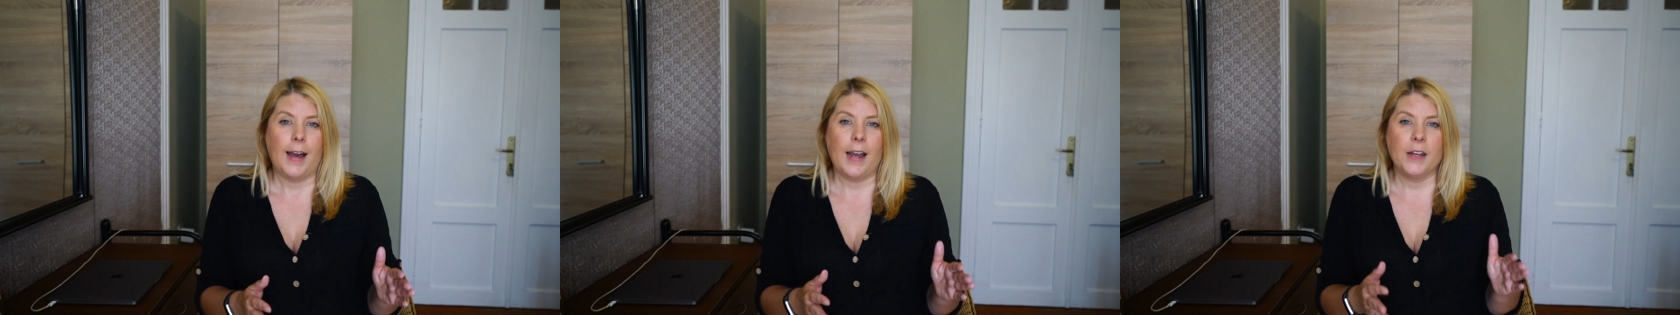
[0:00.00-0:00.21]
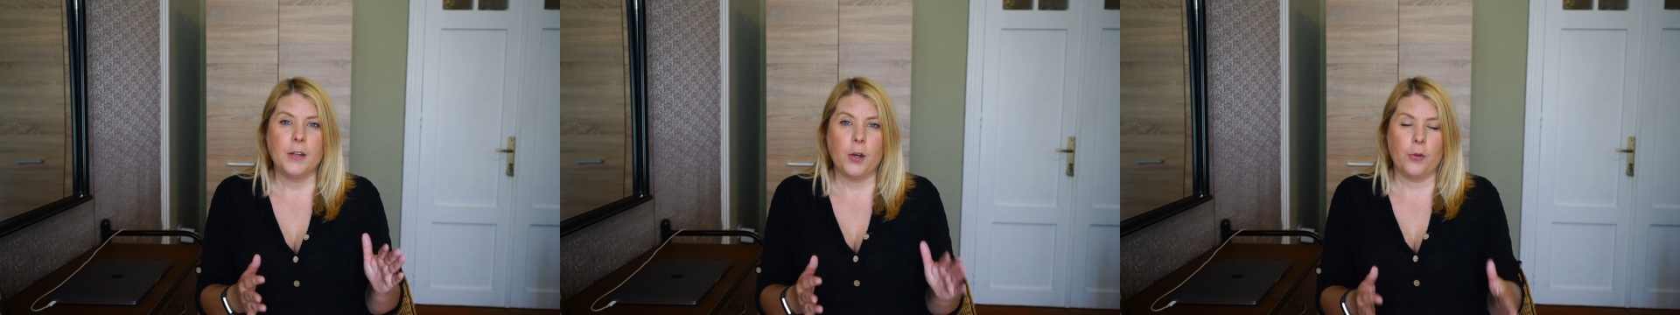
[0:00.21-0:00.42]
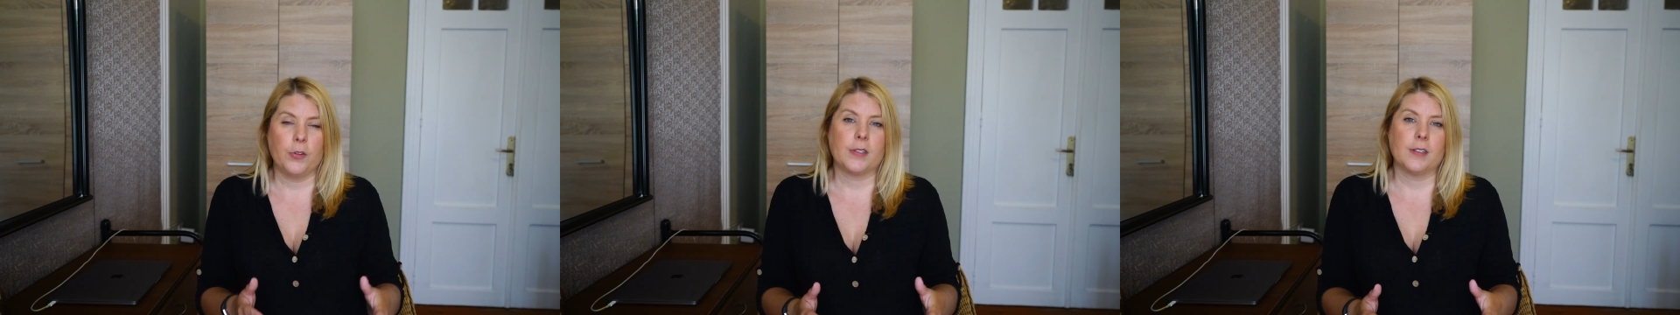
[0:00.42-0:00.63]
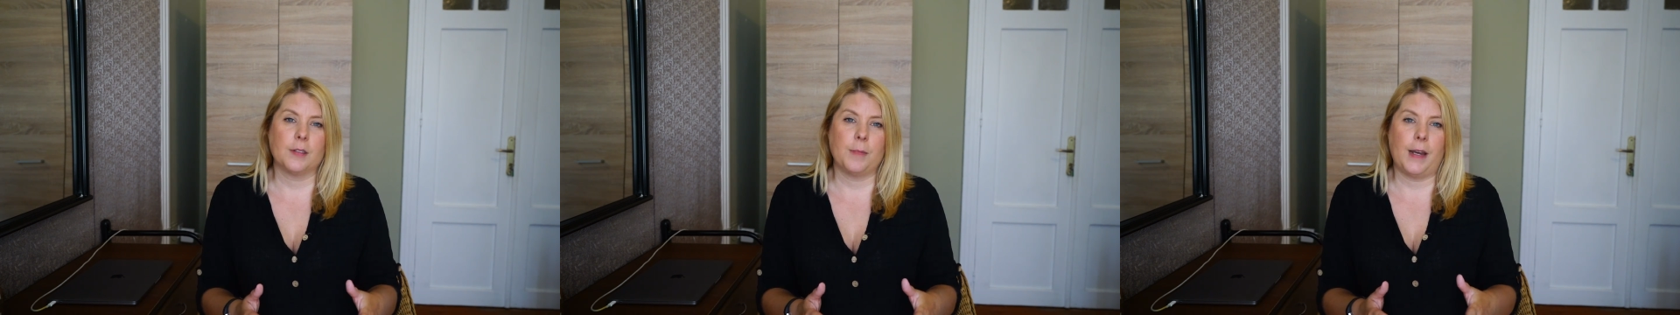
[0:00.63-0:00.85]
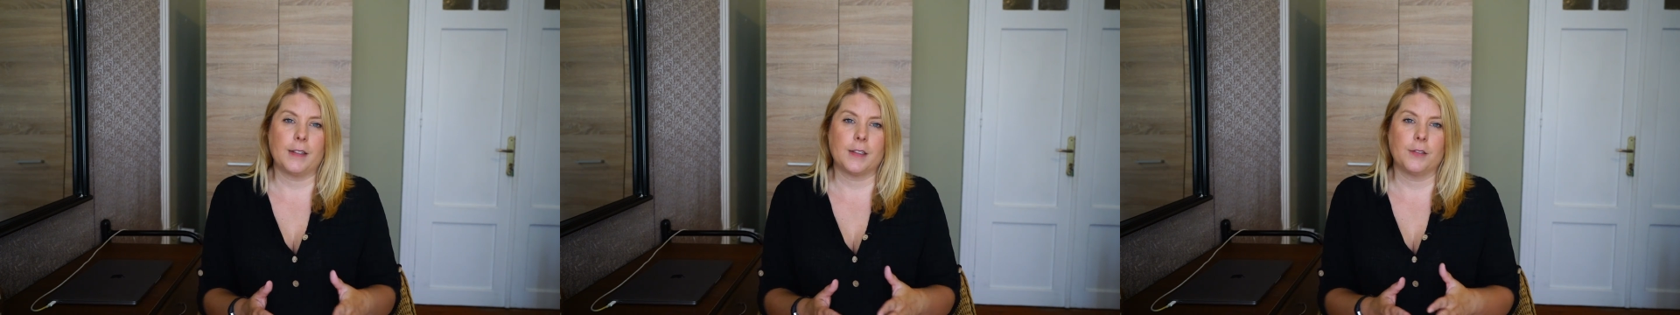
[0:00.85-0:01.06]
I know this is
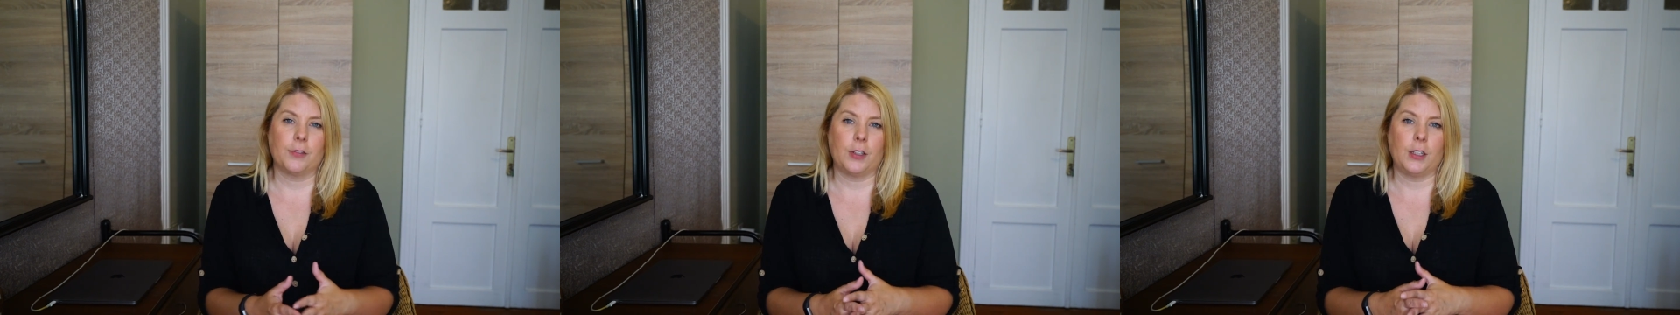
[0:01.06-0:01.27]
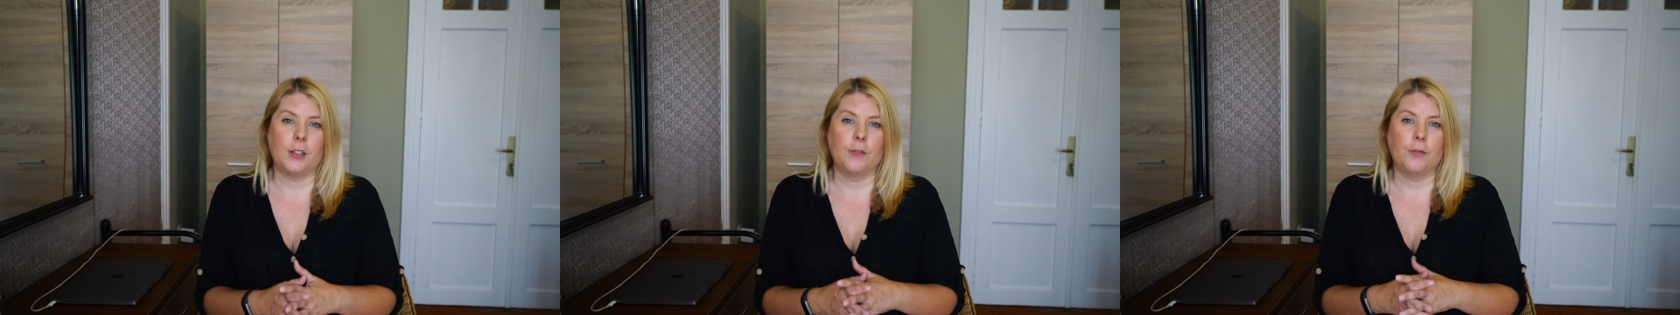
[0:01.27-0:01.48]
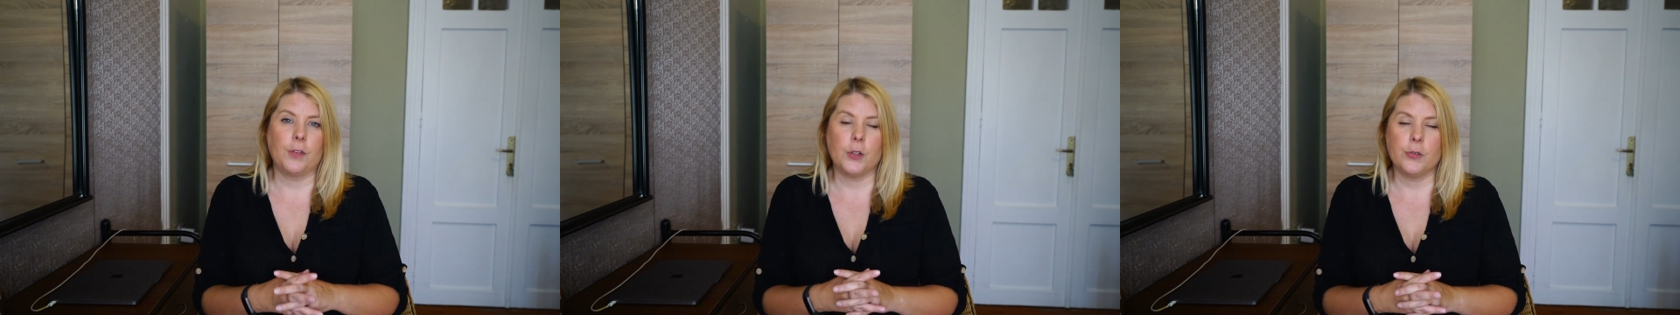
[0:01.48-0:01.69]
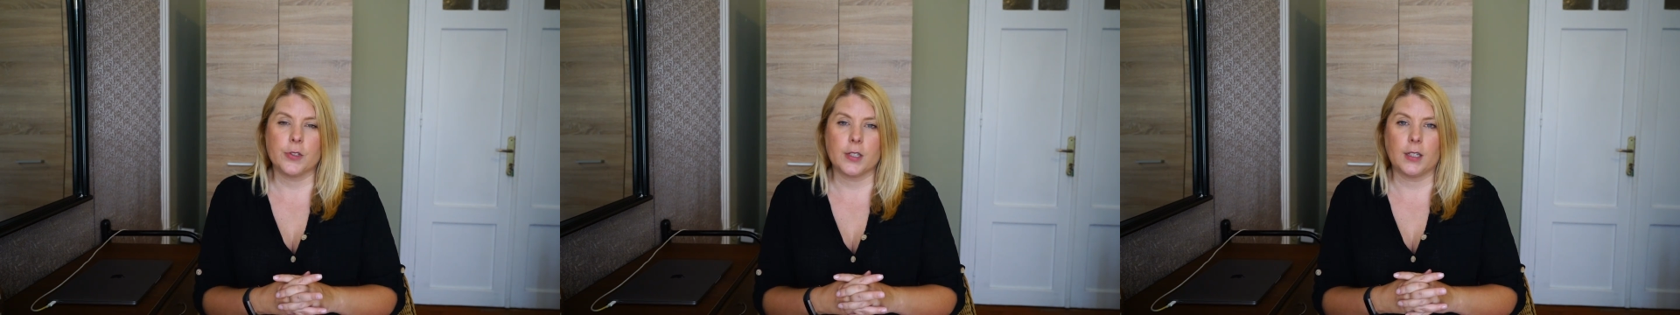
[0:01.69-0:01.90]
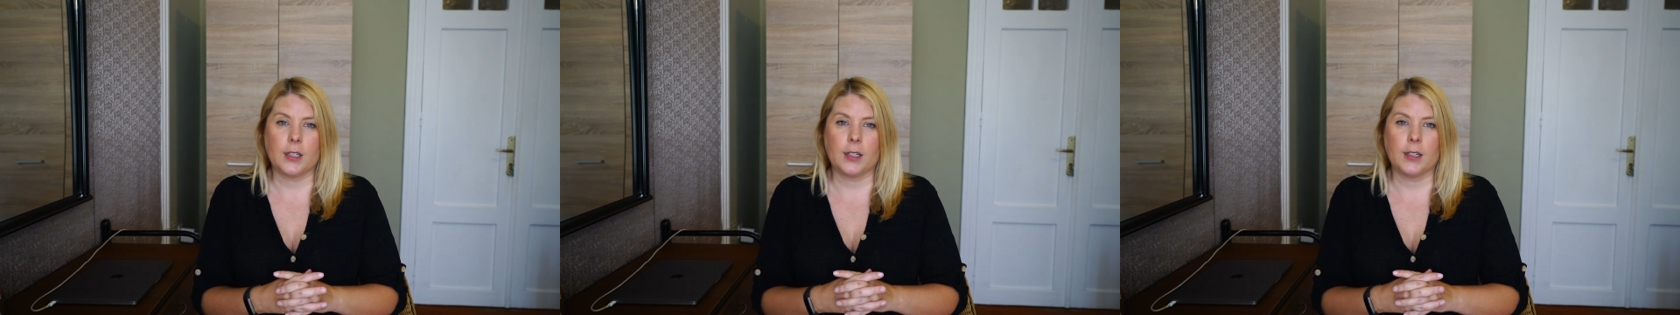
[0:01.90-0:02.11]
massively
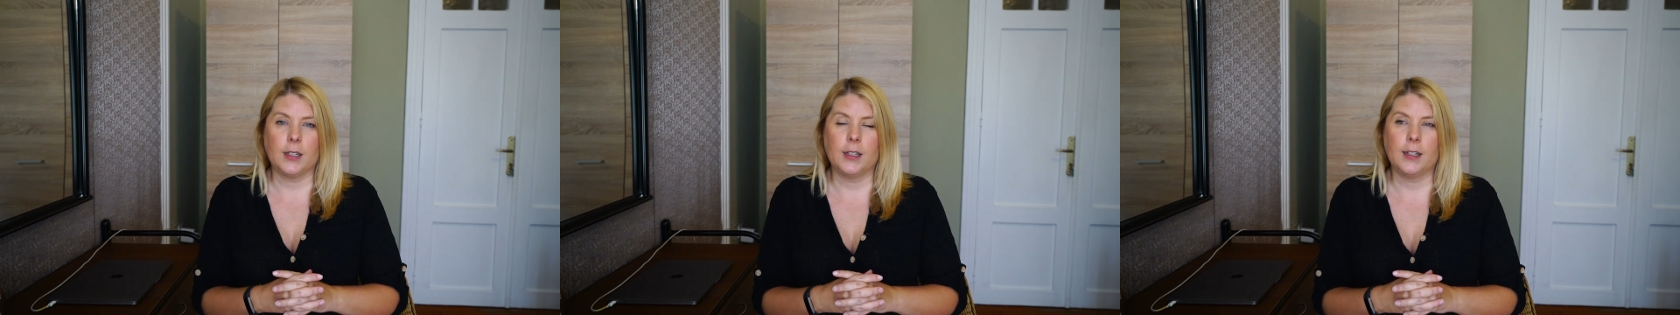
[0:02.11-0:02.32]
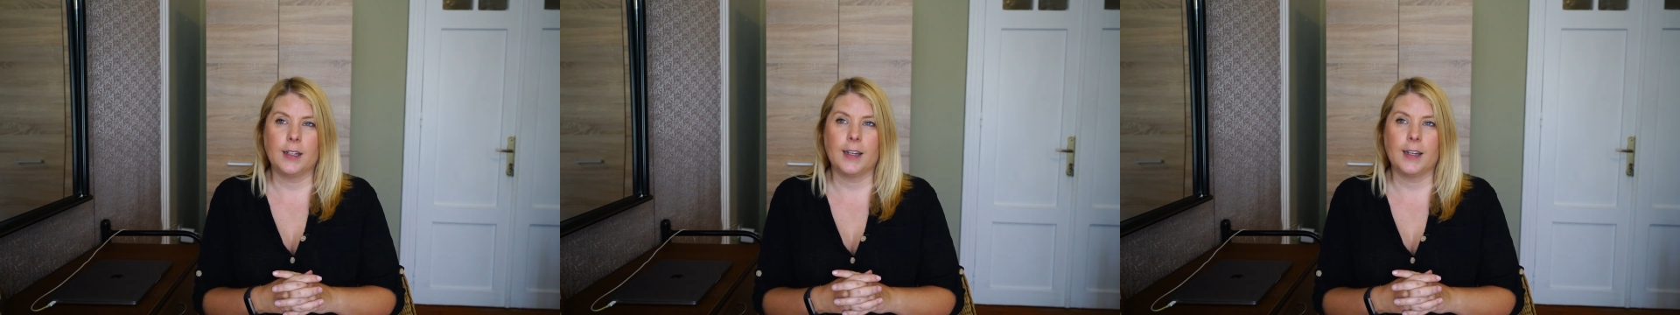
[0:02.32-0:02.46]
confusing,